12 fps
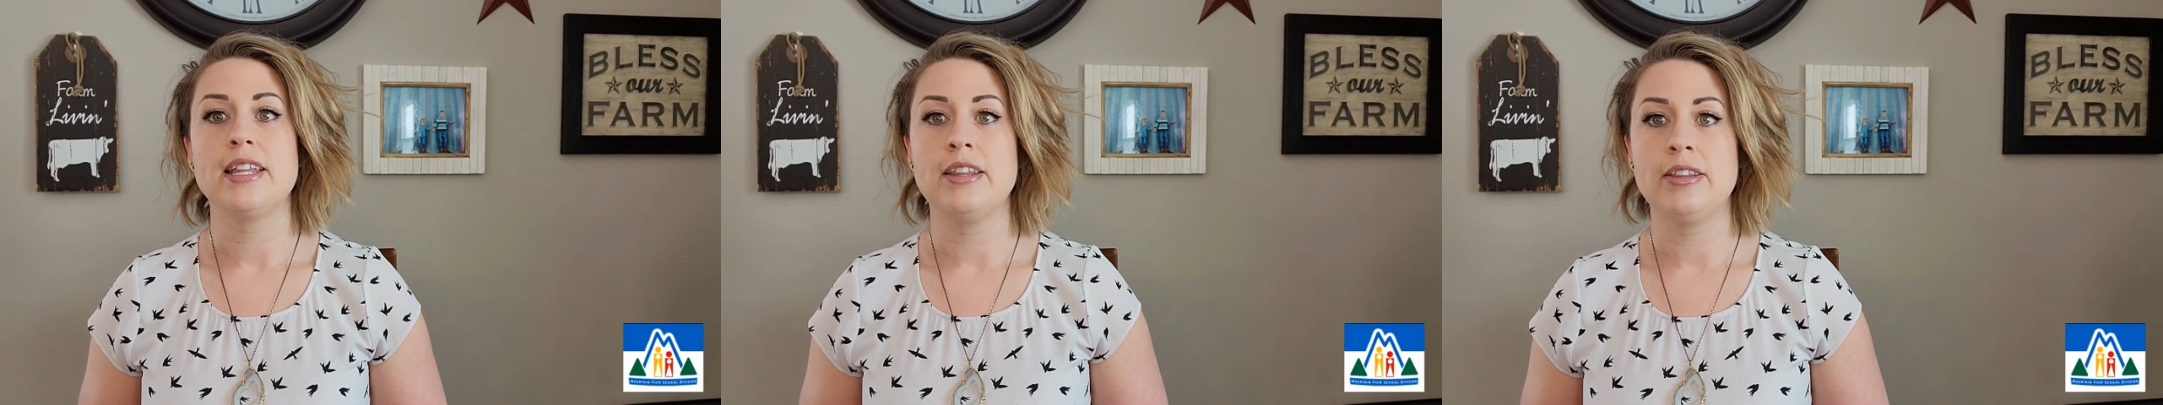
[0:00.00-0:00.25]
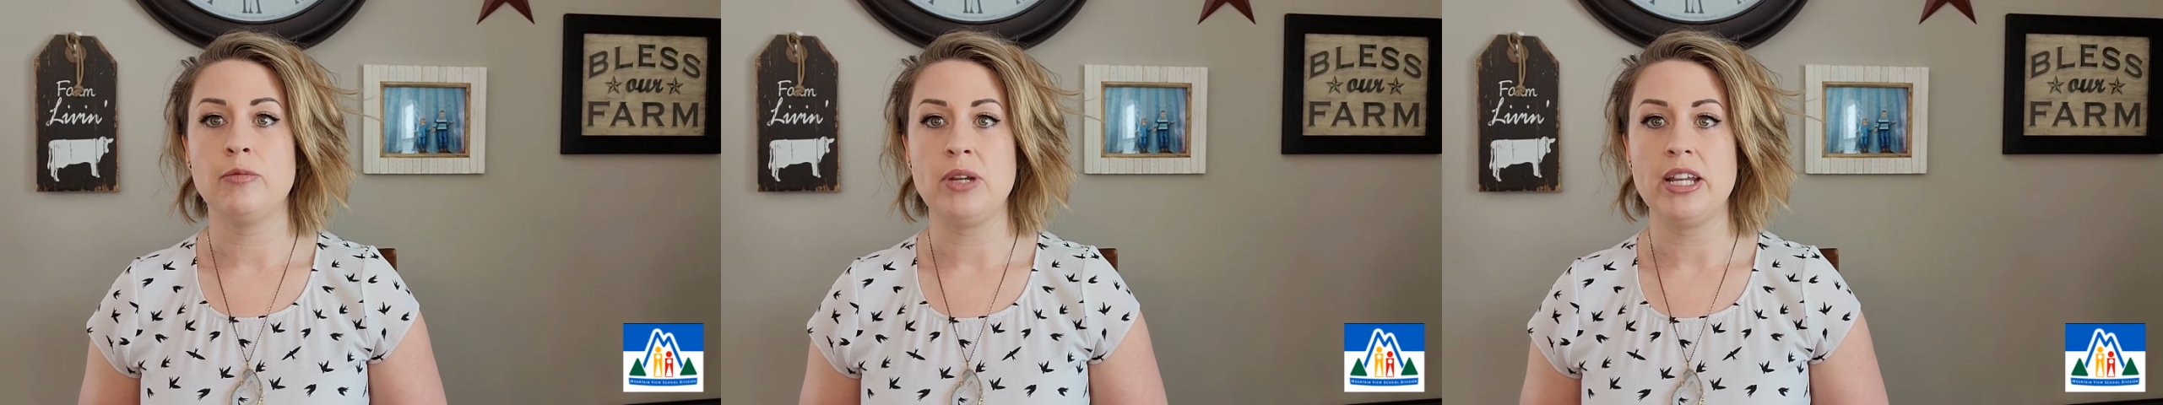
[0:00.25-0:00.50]

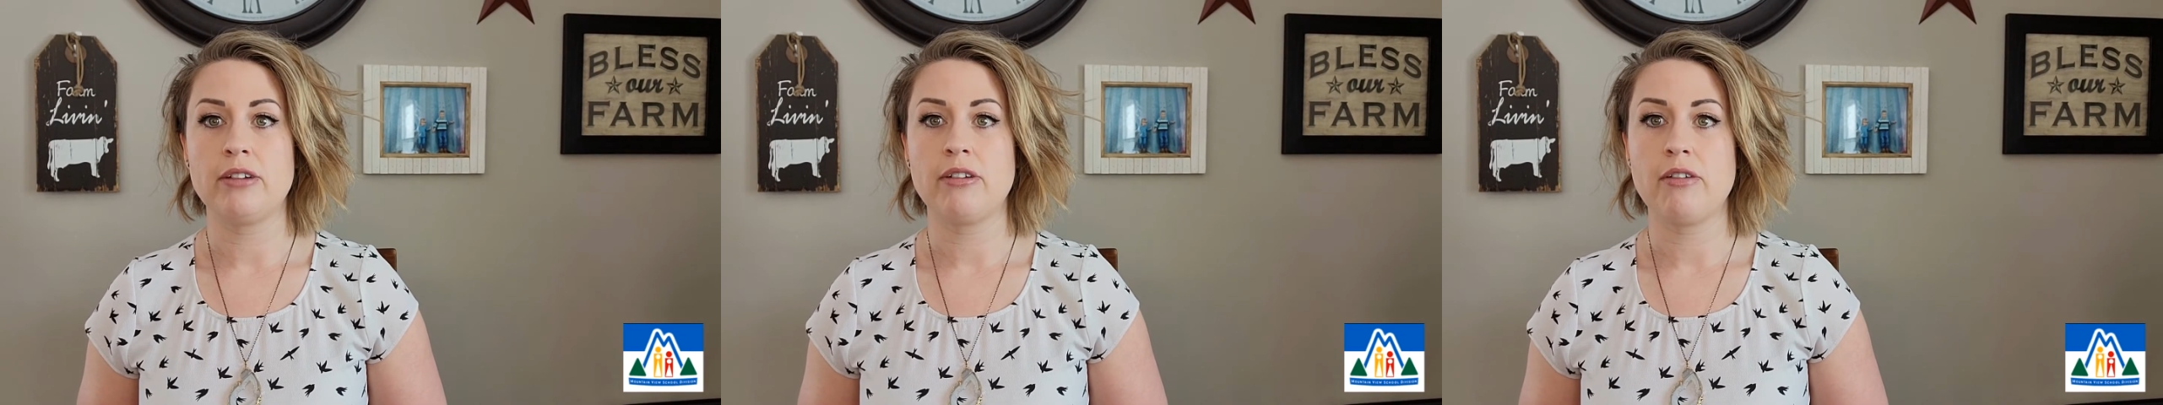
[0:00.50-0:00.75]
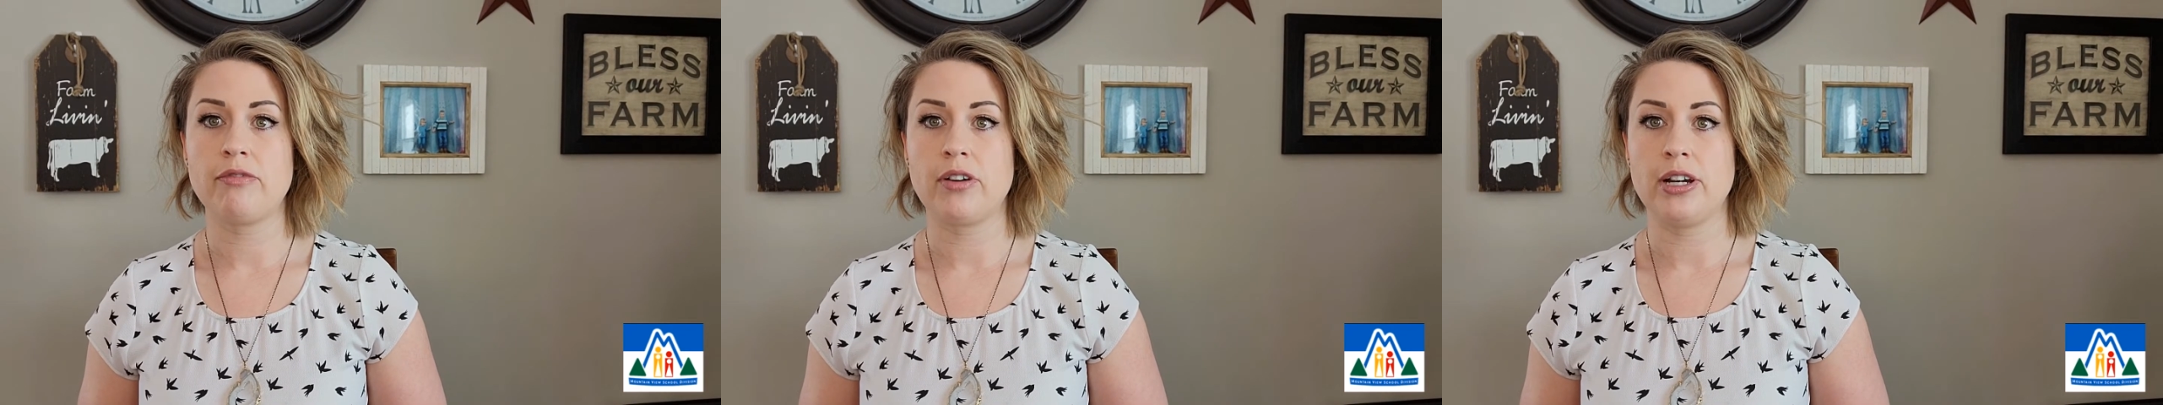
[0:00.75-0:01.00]
we are
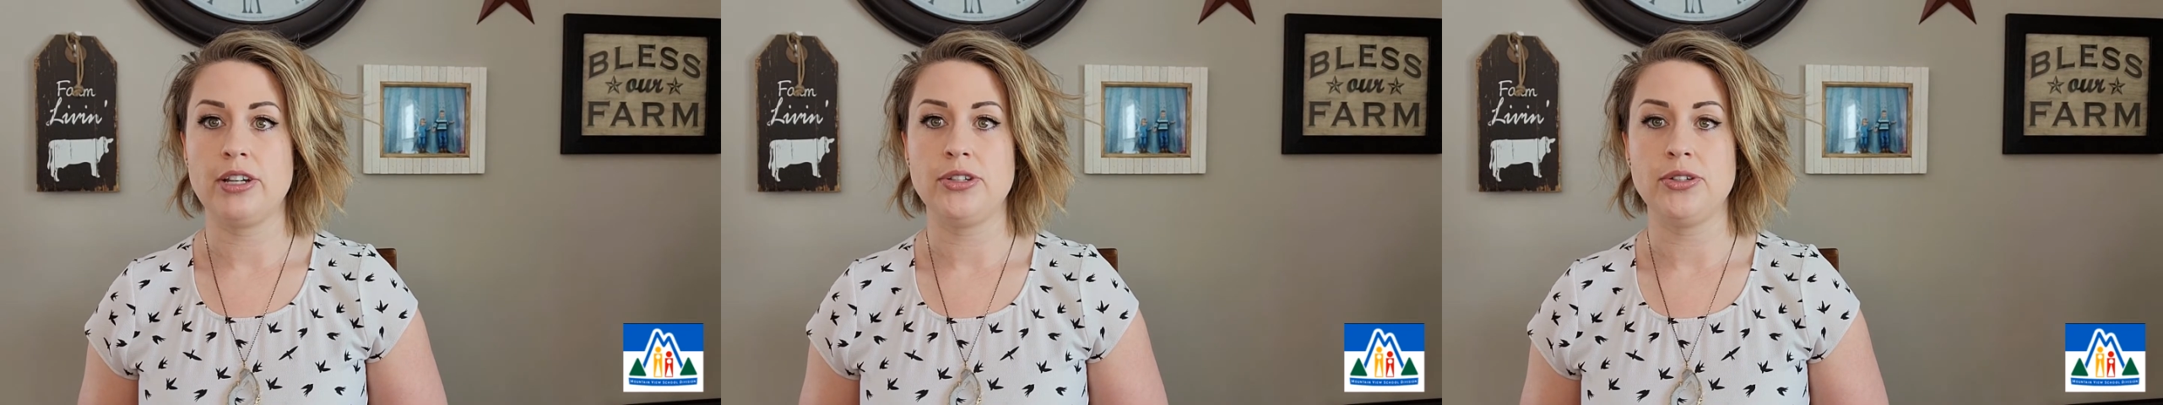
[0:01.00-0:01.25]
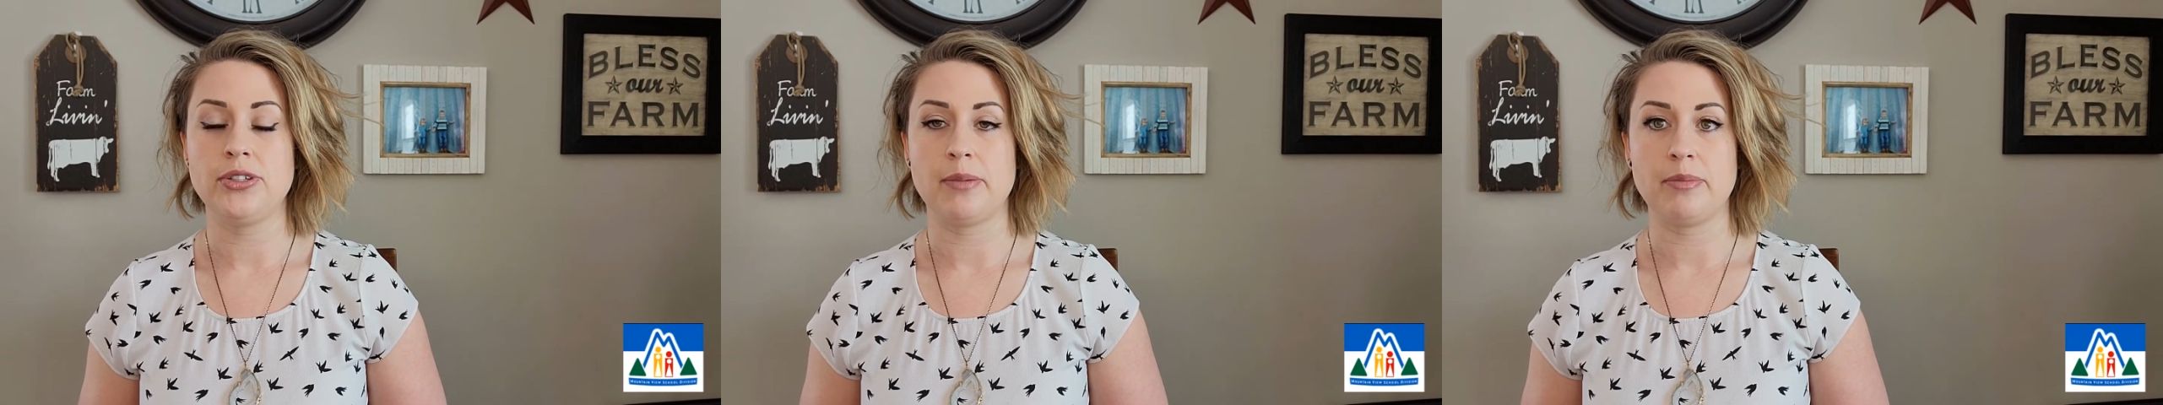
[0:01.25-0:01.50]
referring to
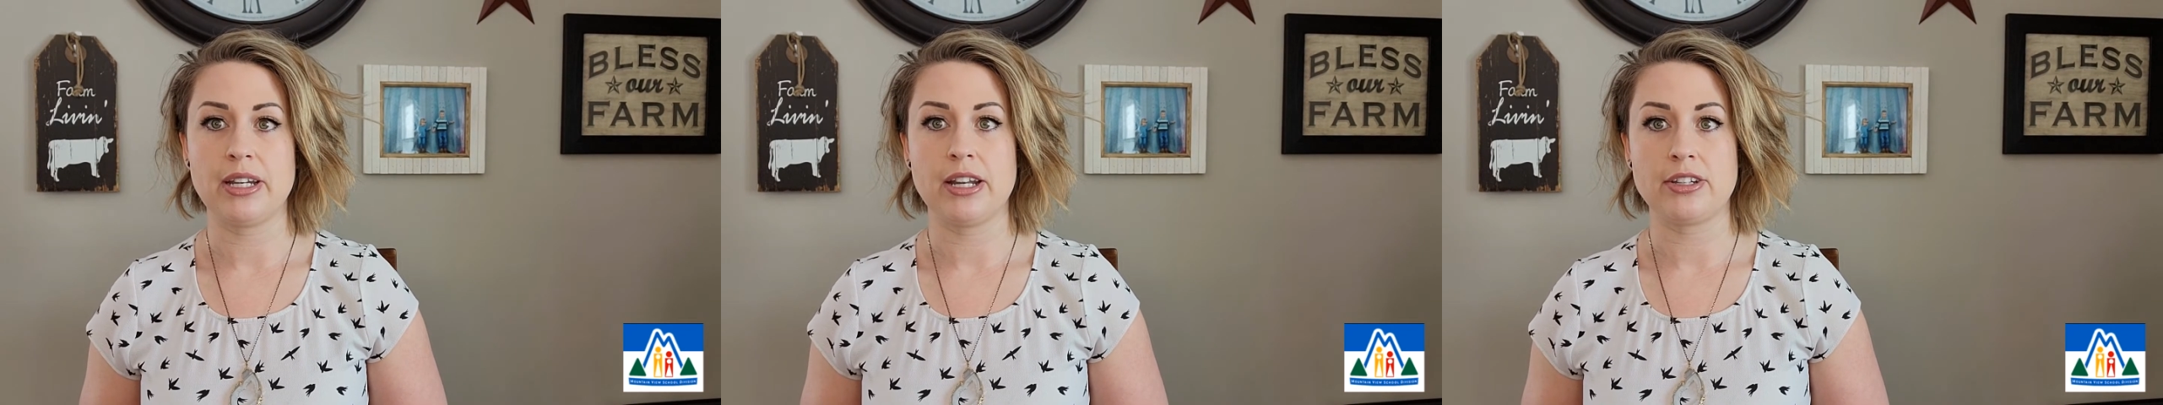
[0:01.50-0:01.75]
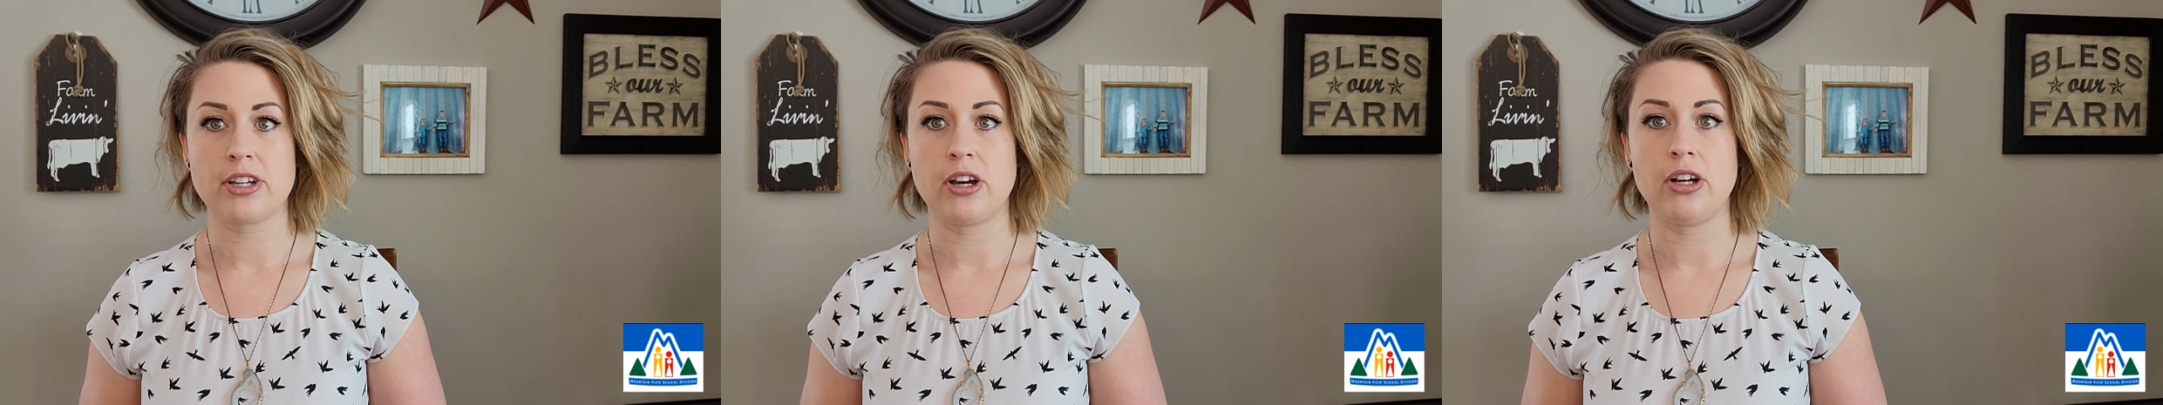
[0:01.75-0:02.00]
something that's
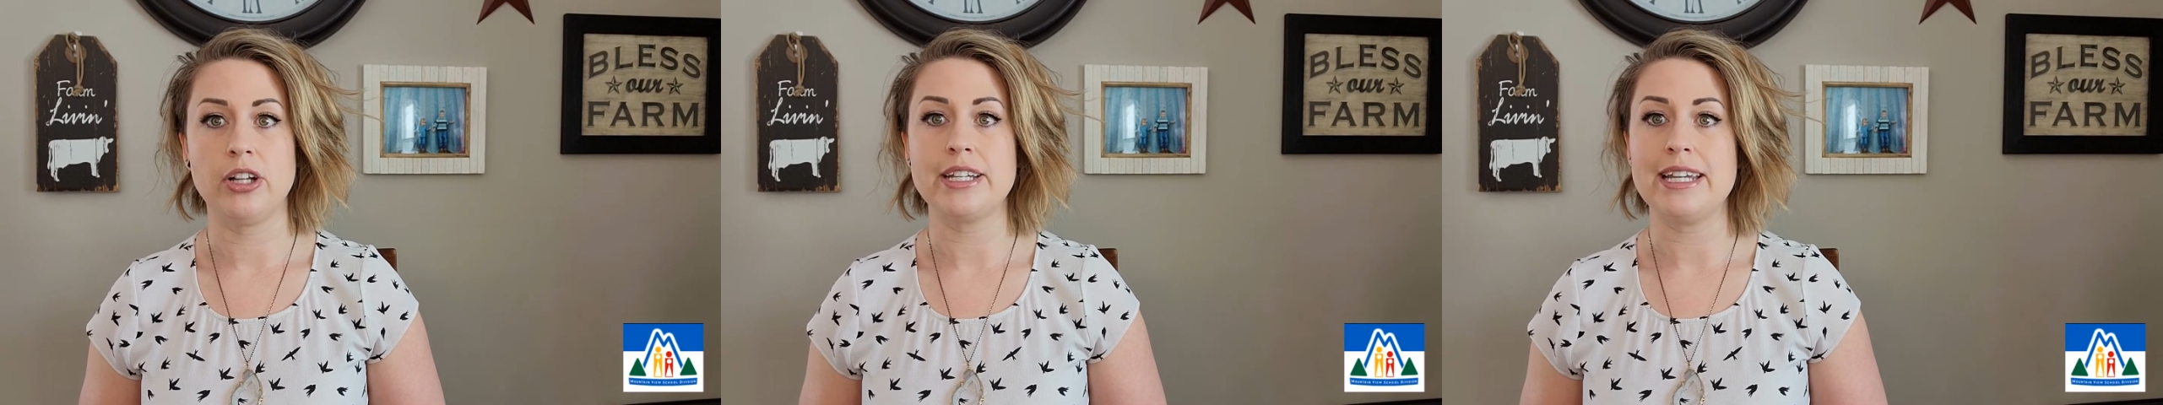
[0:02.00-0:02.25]
called